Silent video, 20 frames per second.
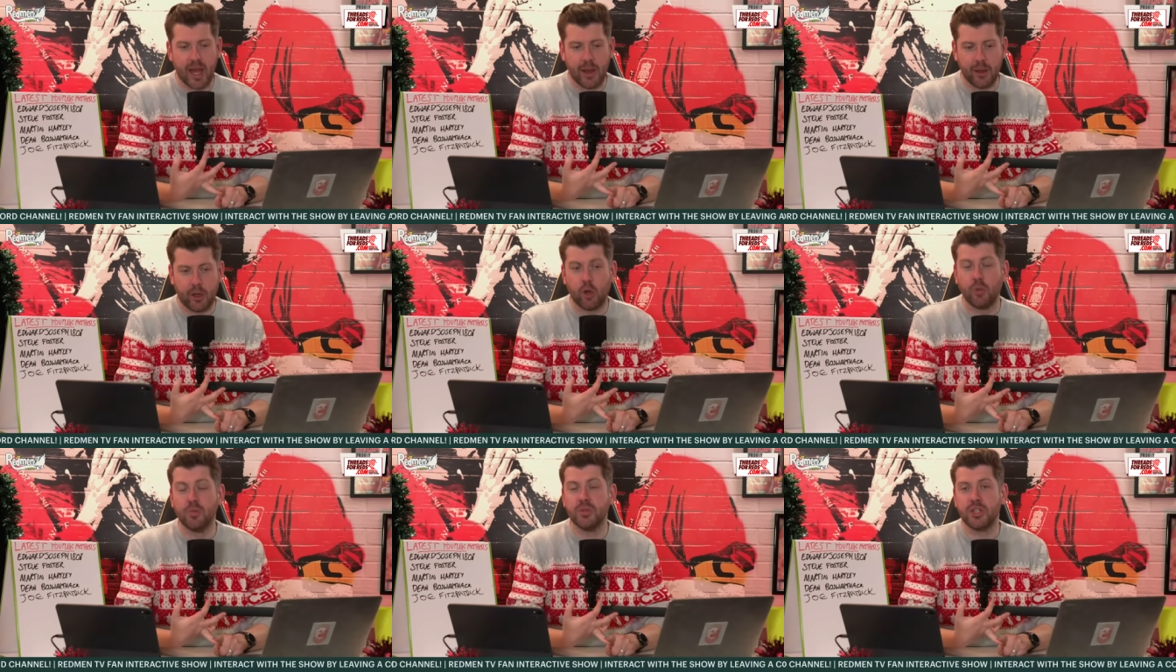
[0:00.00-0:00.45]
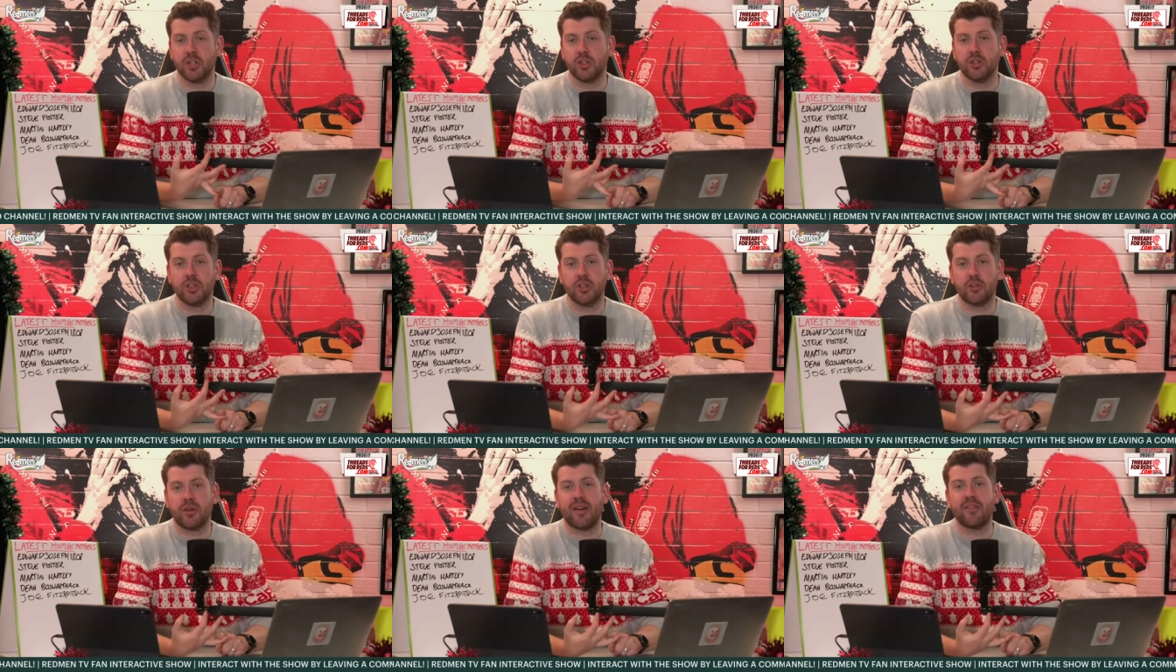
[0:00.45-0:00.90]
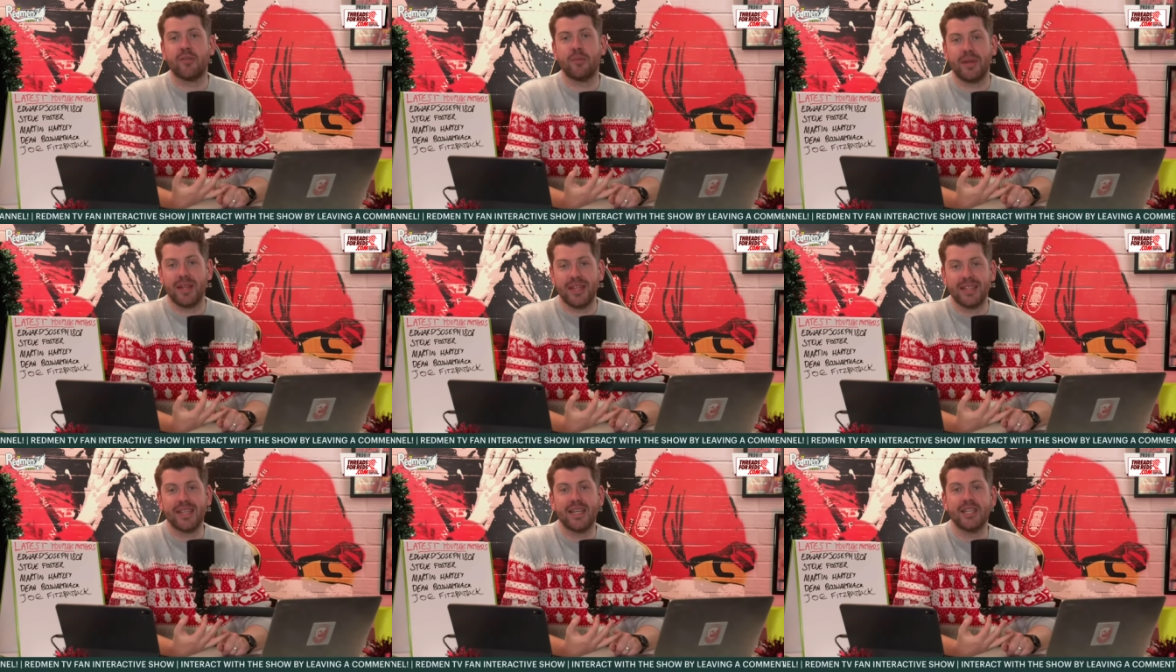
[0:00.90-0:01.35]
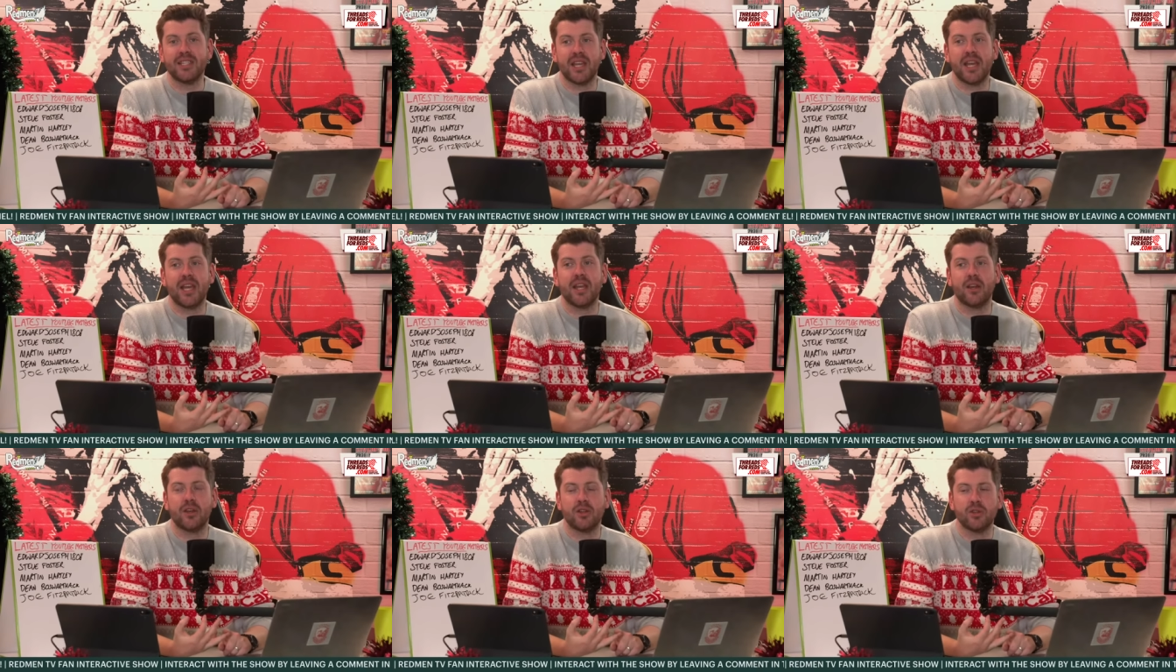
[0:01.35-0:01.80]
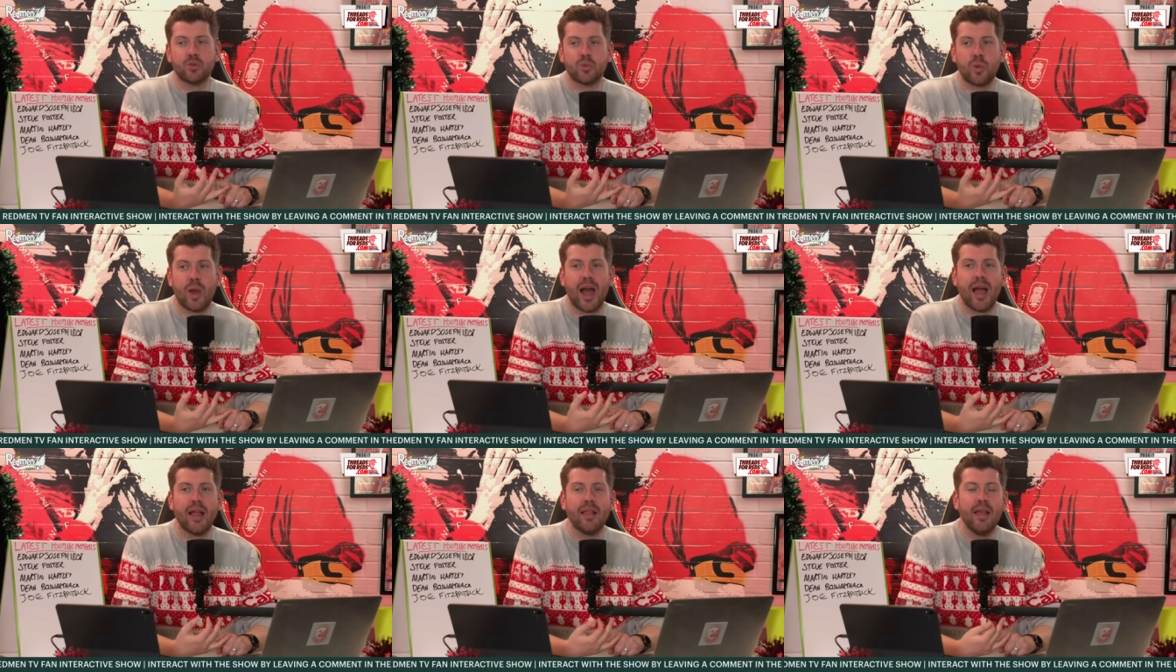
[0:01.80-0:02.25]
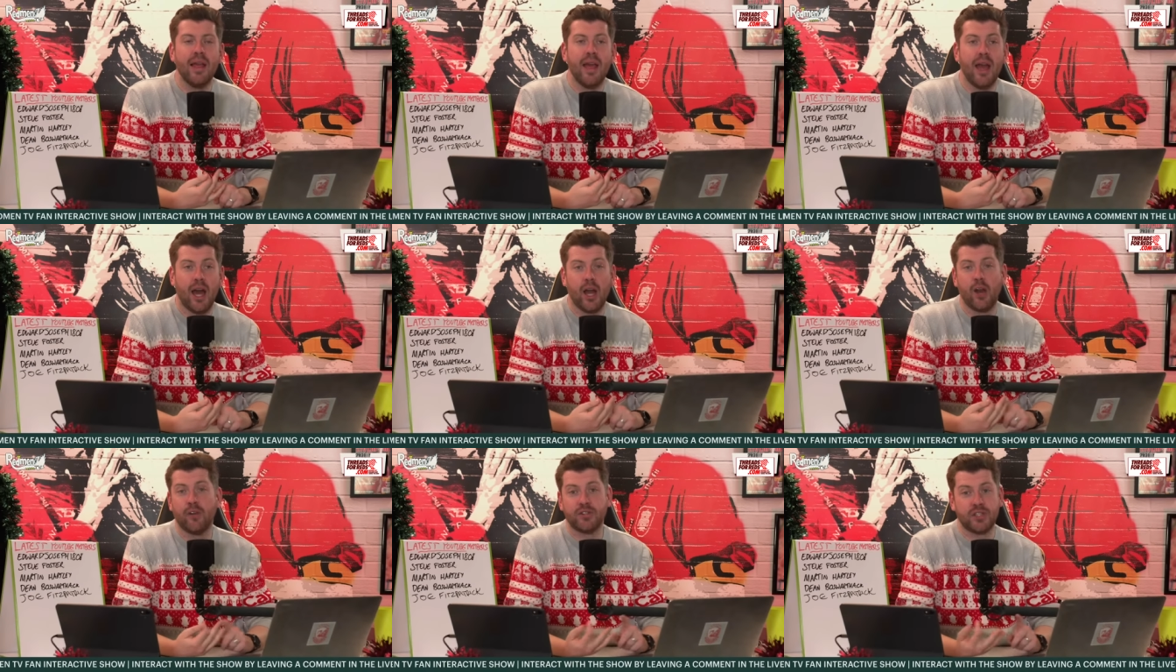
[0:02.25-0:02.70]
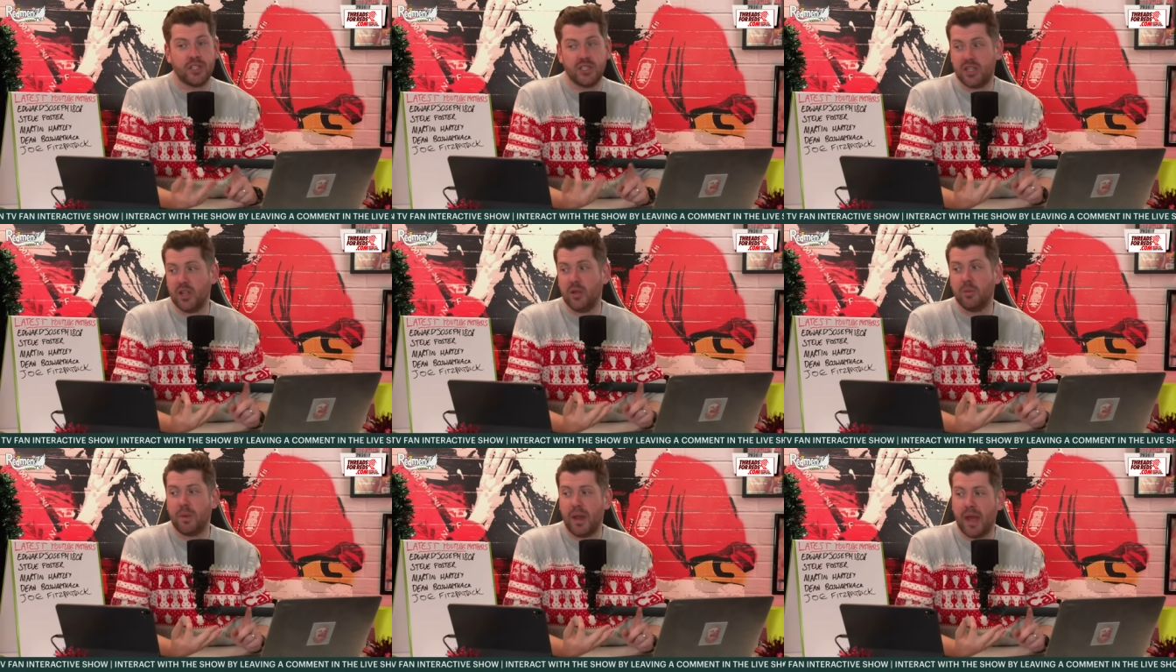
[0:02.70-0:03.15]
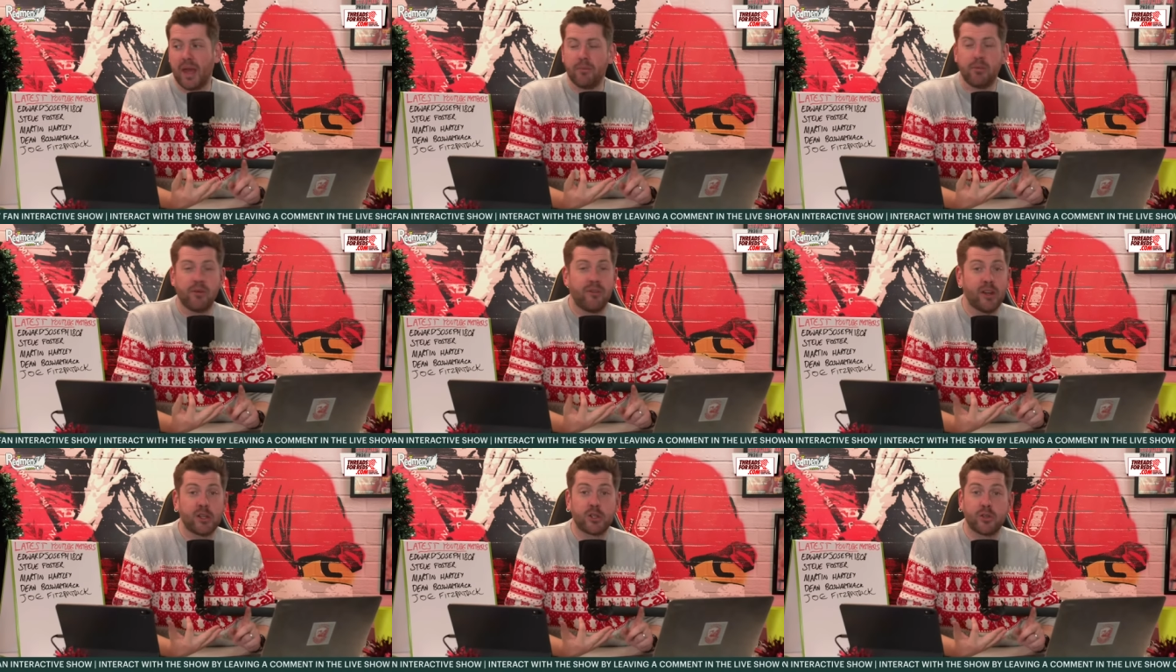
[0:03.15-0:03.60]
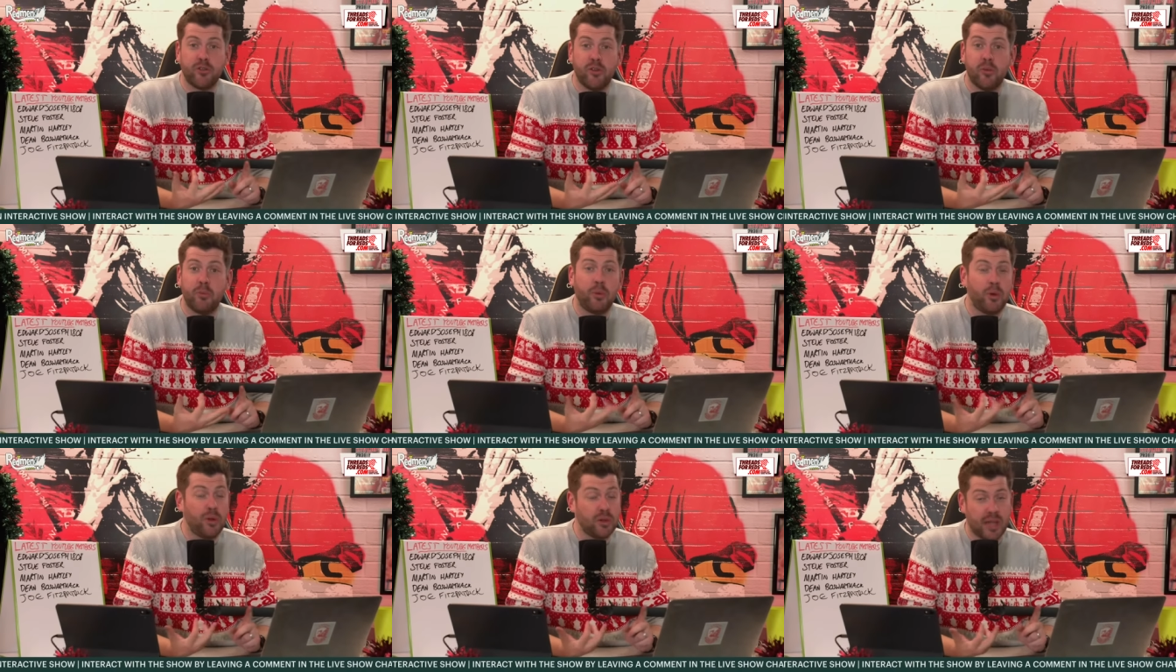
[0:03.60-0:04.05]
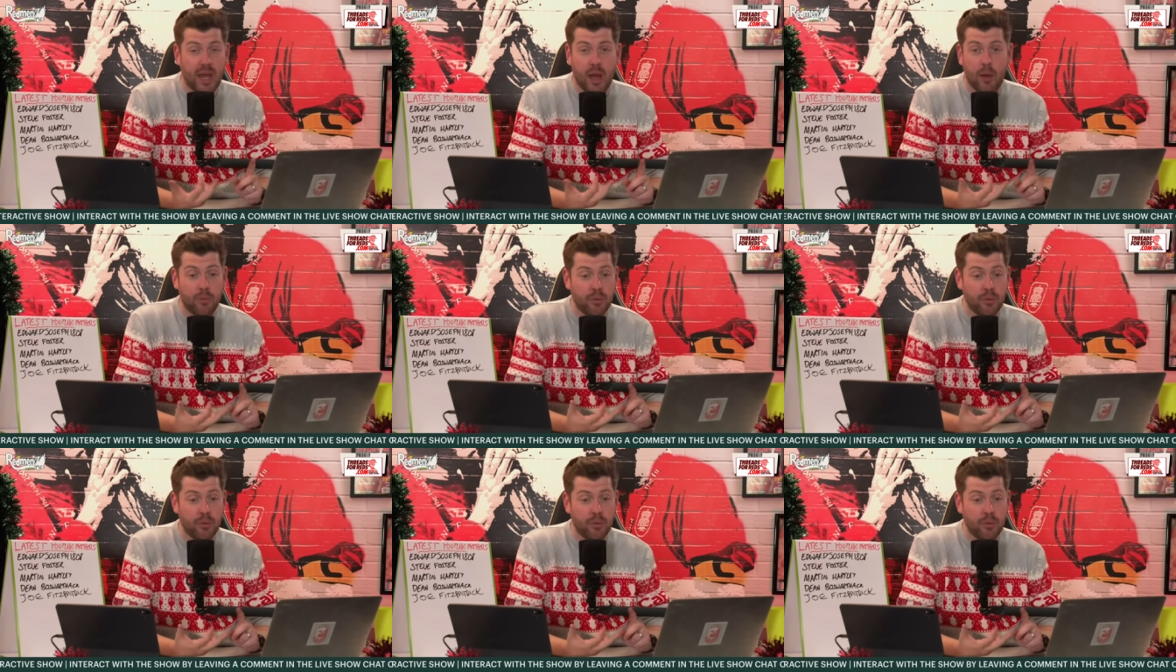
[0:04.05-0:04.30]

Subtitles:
comes in under the Rafa Benitez era as well, and obviously still playing professional football now.